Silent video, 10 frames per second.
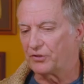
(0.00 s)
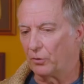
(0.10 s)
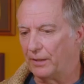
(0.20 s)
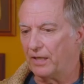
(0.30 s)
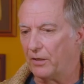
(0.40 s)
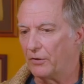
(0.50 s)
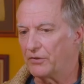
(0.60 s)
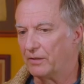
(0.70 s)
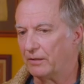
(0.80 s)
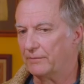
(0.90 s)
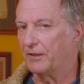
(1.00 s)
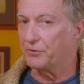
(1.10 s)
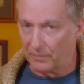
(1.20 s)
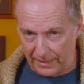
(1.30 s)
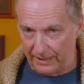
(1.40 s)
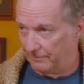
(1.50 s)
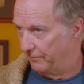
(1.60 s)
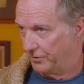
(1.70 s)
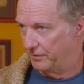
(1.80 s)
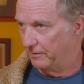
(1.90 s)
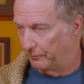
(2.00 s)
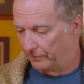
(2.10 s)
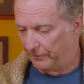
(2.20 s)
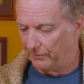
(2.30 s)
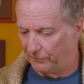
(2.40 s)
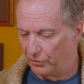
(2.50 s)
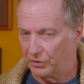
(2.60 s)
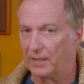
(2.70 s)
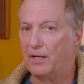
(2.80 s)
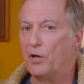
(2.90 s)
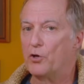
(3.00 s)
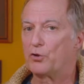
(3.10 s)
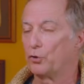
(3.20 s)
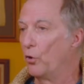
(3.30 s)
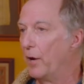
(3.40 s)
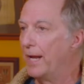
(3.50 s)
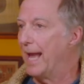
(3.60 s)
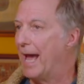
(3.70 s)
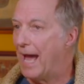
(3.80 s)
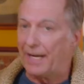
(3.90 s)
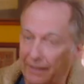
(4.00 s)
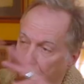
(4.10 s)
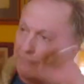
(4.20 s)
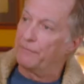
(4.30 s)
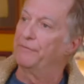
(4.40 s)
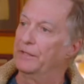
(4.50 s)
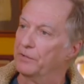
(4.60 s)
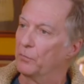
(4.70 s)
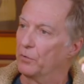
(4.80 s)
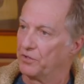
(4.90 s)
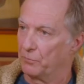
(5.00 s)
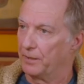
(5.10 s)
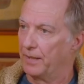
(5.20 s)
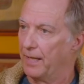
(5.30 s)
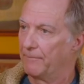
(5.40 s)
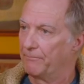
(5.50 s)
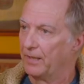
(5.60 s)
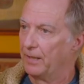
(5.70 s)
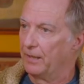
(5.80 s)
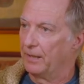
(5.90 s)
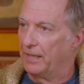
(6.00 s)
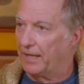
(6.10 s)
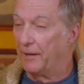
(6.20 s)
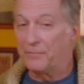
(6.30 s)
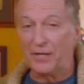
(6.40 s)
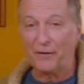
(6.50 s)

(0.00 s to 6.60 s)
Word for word: story goes, and I'll give you the truncated version, the abbreviated version. Troy had an epiphany in the woods one day. He comes